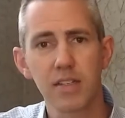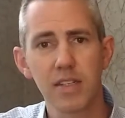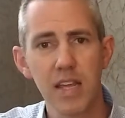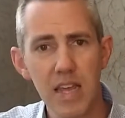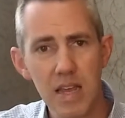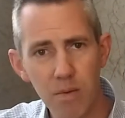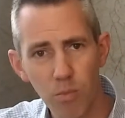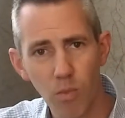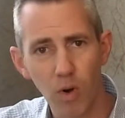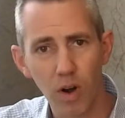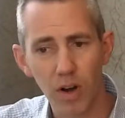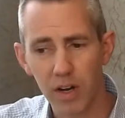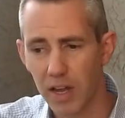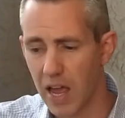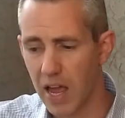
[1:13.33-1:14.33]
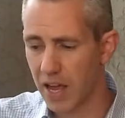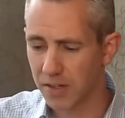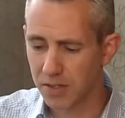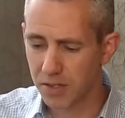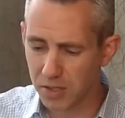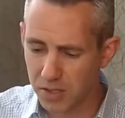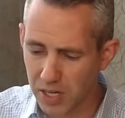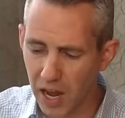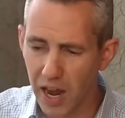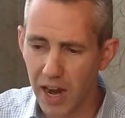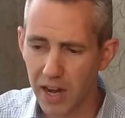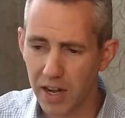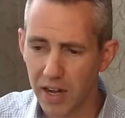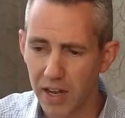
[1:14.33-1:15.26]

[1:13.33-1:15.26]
teamwork and society,